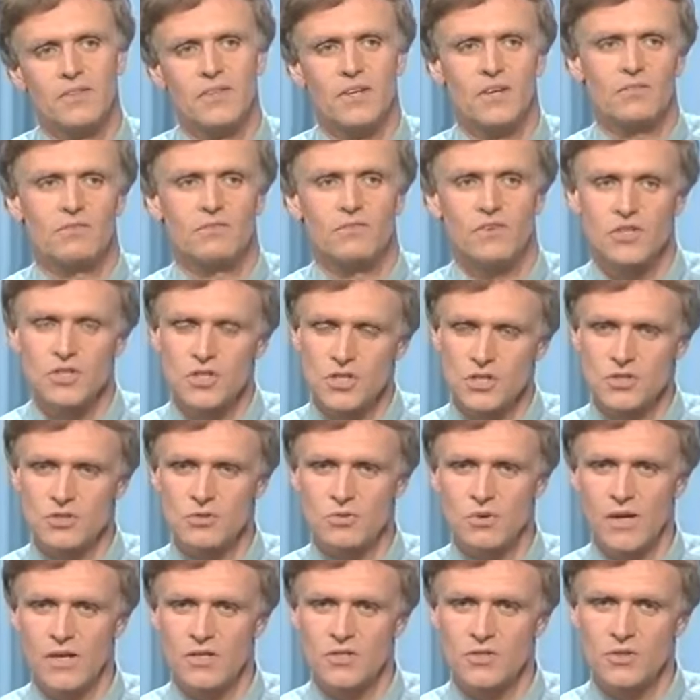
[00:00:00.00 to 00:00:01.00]
Like, you might think
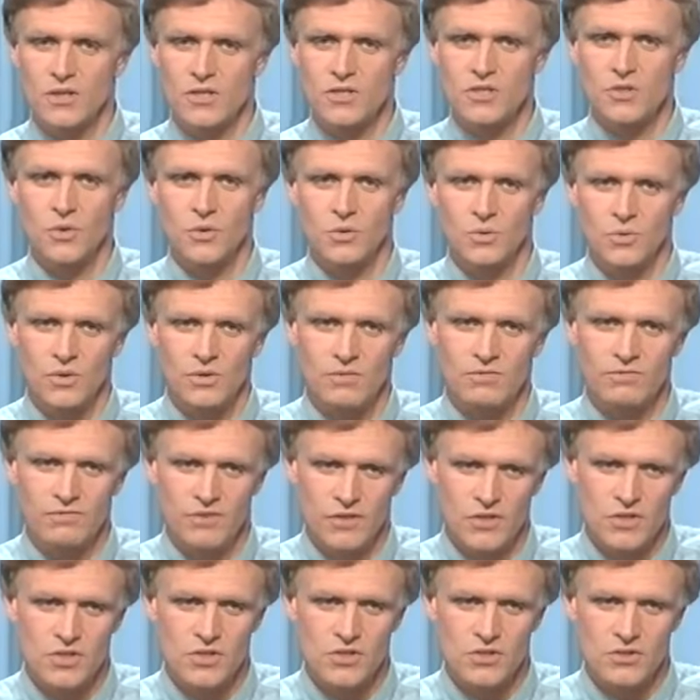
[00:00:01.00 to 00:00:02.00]
fish is great, so let's go
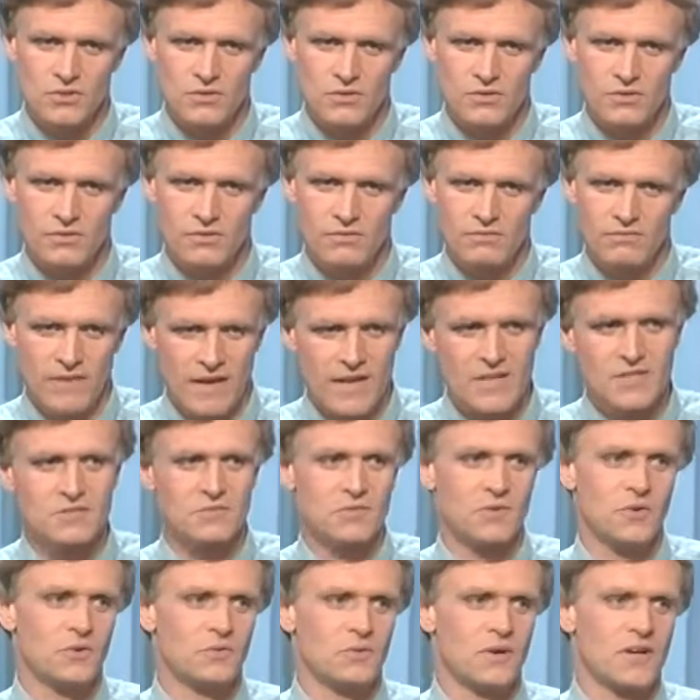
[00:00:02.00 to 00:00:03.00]
to a fish
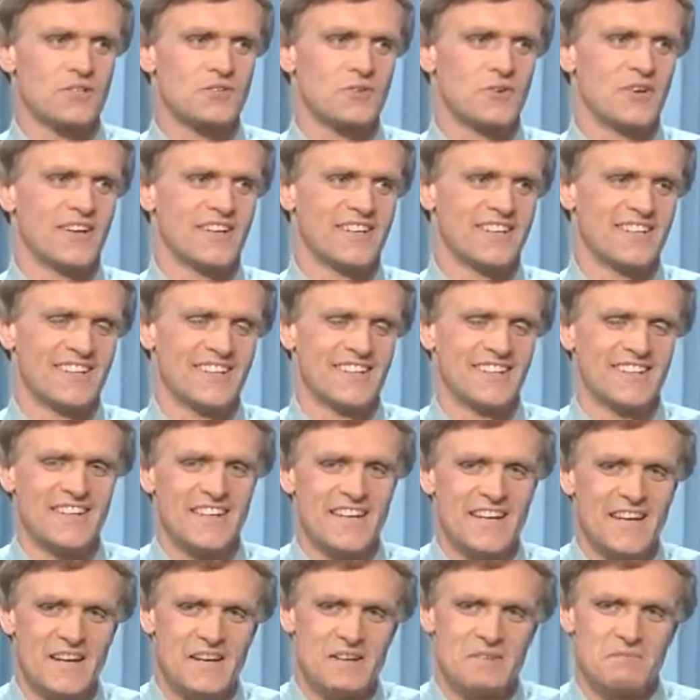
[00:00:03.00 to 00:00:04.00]
fast food
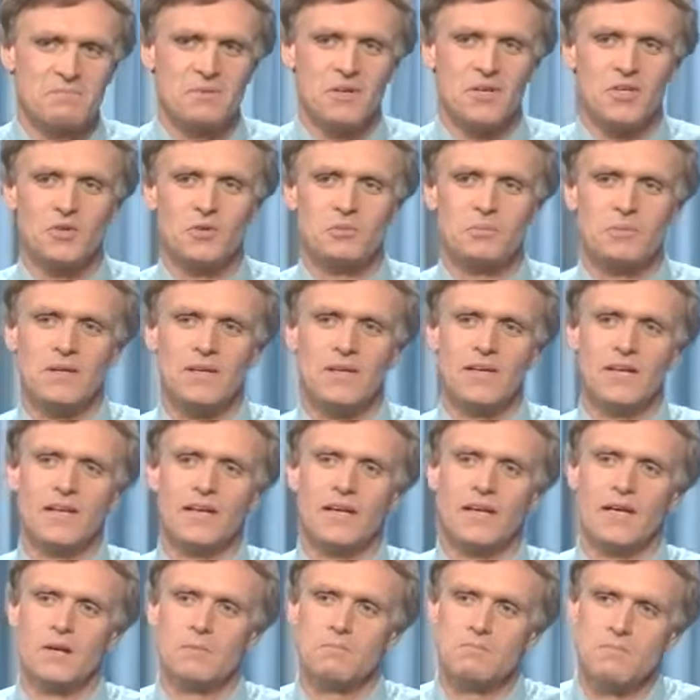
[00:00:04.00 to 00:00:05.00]
restaurant. But you
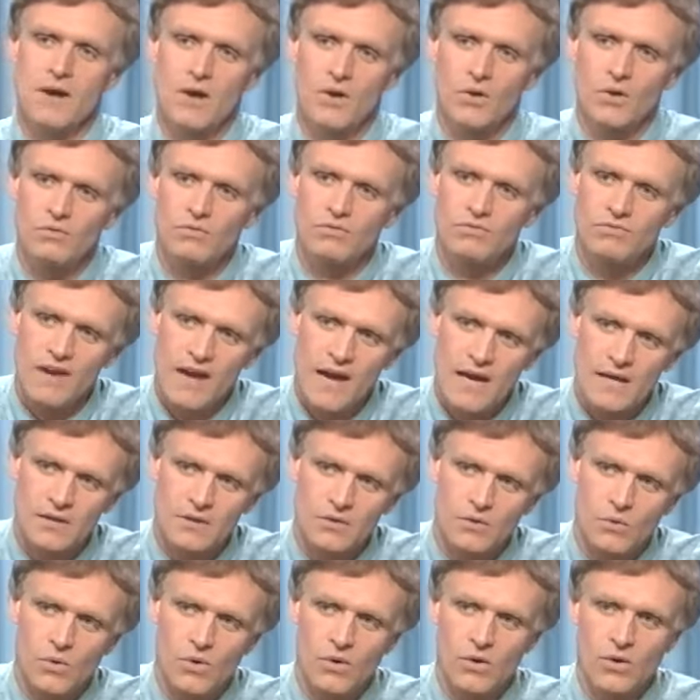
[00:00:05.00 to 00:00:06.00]
would be getting an amount
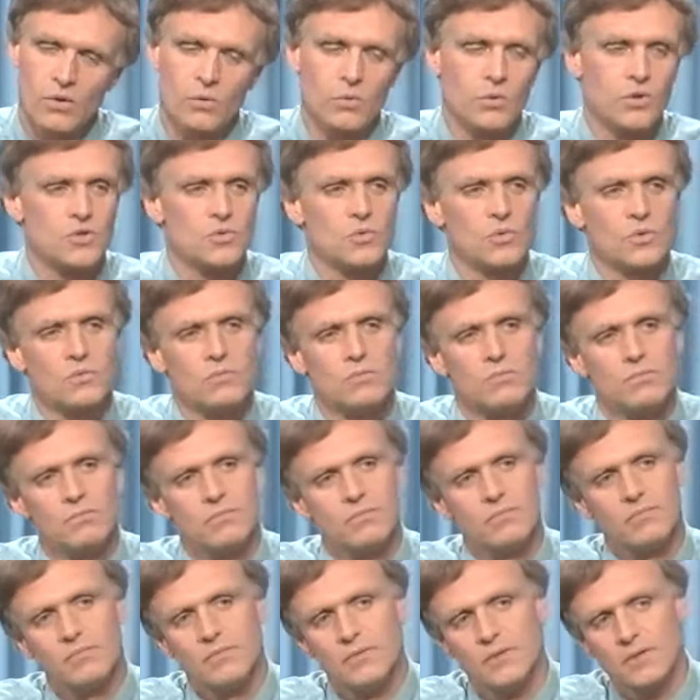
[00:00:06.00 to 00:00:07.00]
of fat and oil
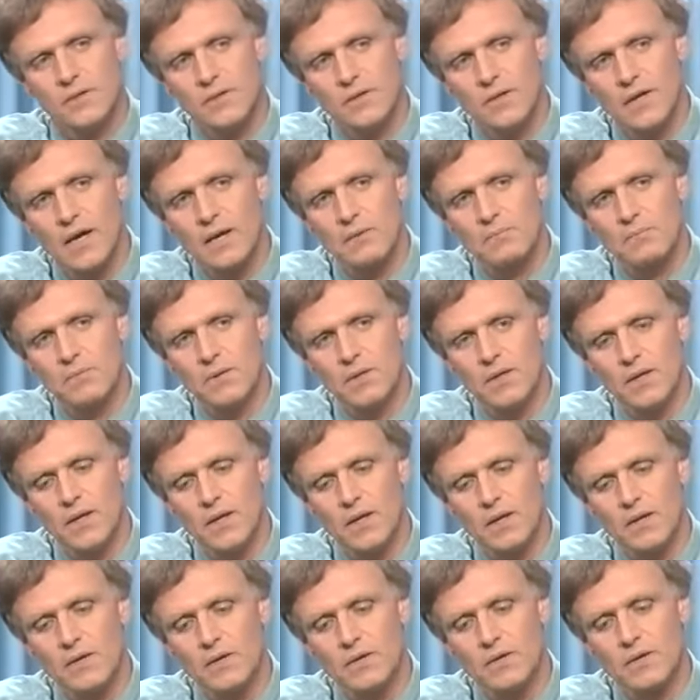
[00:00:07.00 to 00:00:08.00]
which would
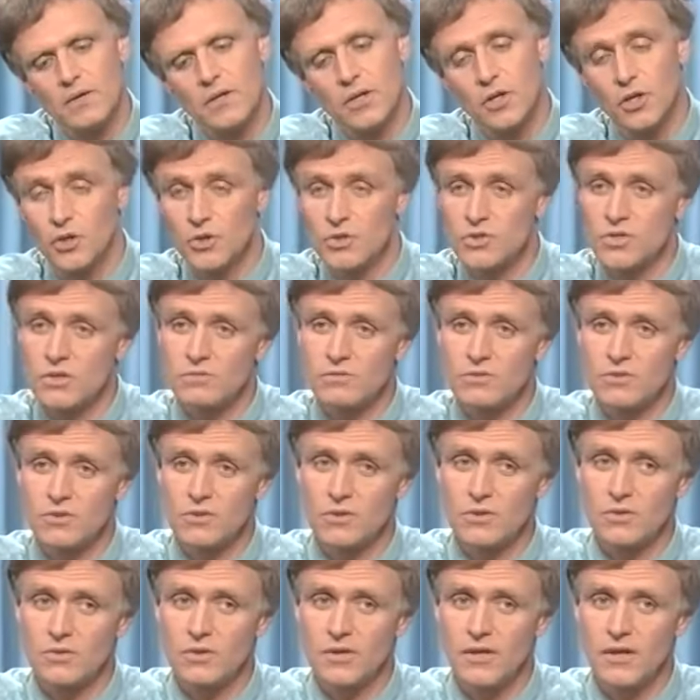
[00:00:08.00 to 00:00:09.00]
not be
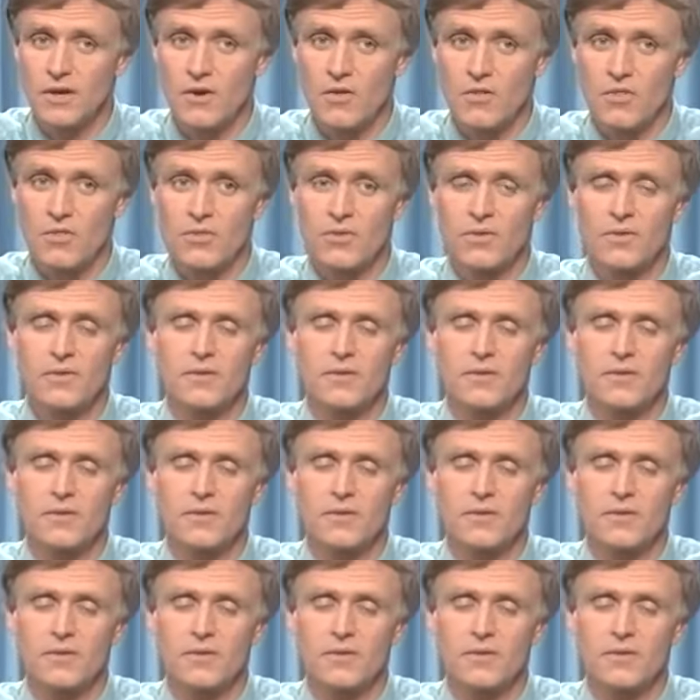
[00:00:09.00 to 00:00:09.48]
conducive to